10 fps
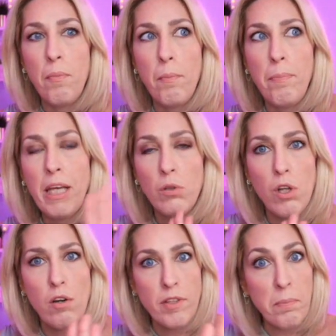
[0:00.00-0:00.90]
be all
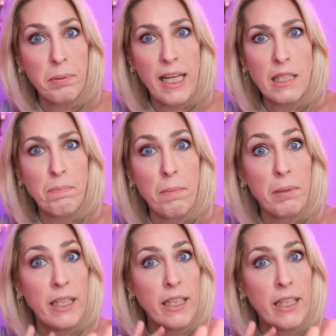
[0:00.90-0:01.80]
over the place, but
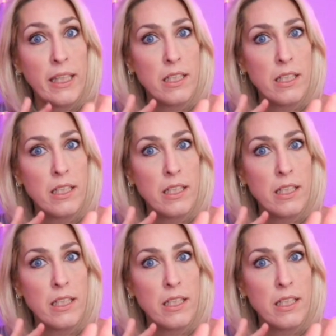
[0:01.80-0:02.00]
please